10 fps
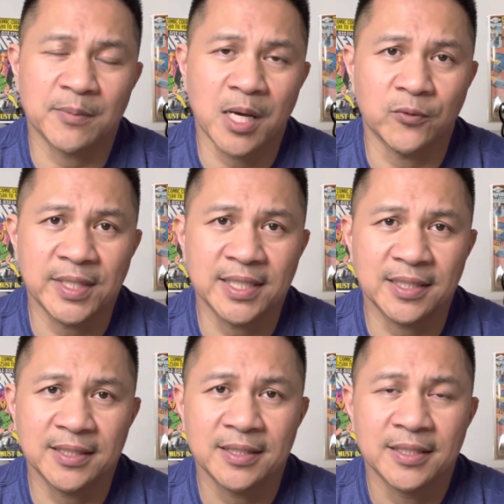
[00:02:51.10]

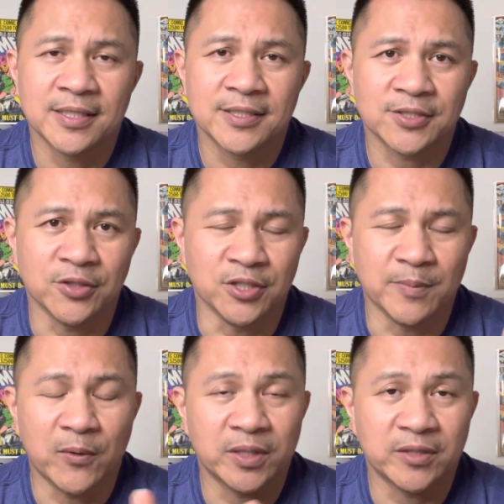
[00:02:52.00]
weekly. So you
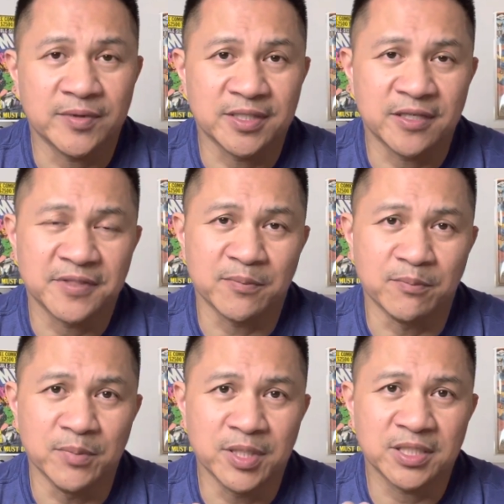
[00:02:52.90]
might want to reserve some
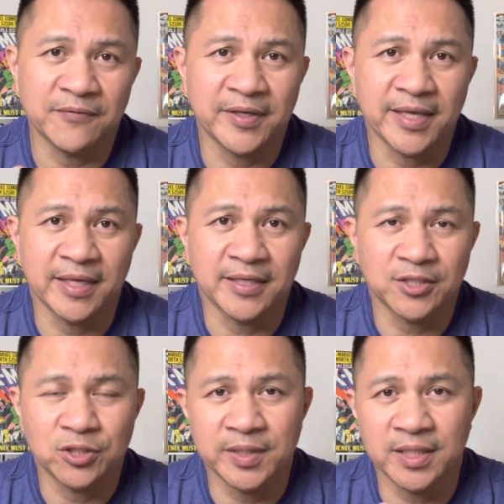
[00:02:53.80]
books if you can't get
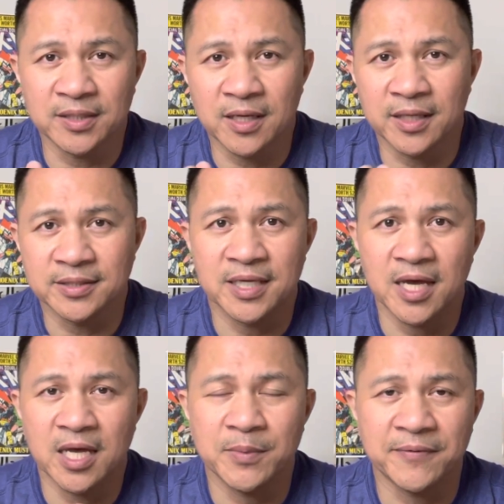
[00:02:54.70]
to it on
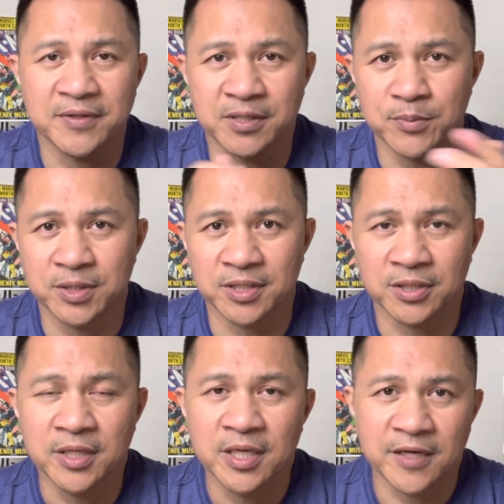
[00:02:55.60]
time. If there's a
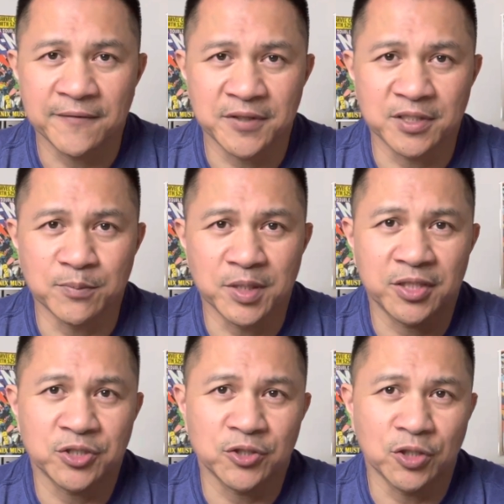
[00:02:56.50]
book
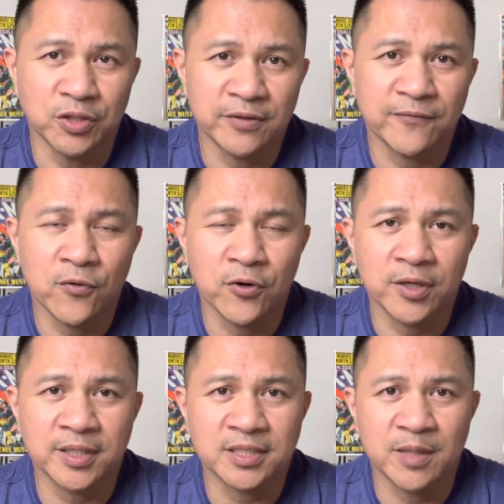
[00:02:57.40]
that you're looking for
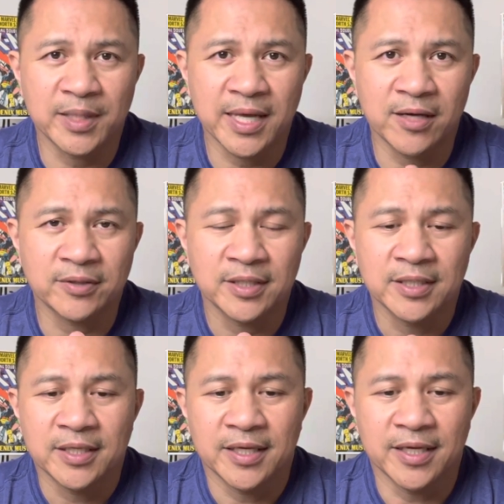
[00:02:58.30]
that's coming out,
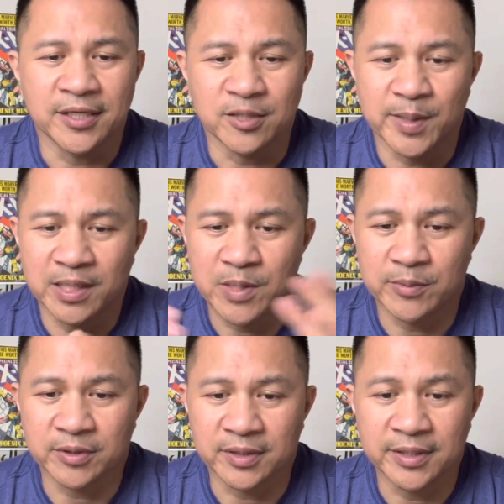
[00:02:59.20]
and you might not be
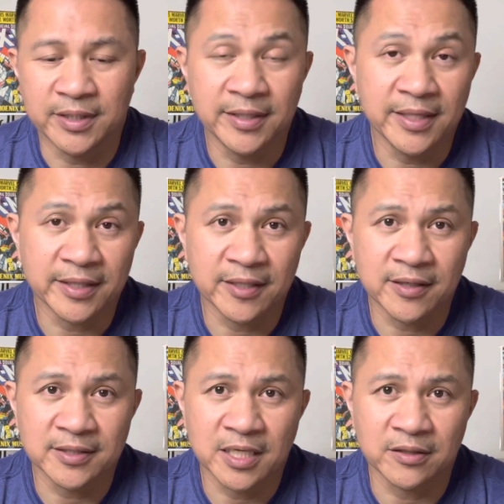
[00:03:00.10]
able to get there
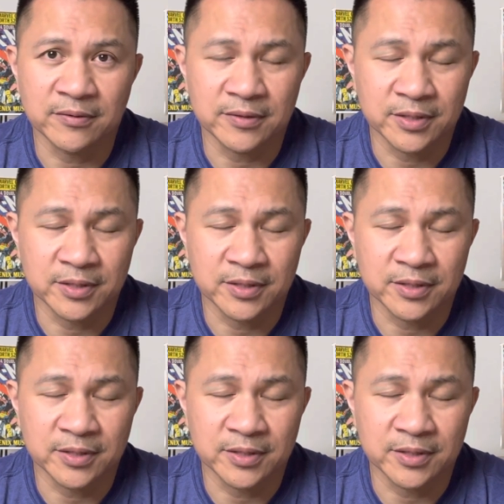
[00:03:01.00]
on time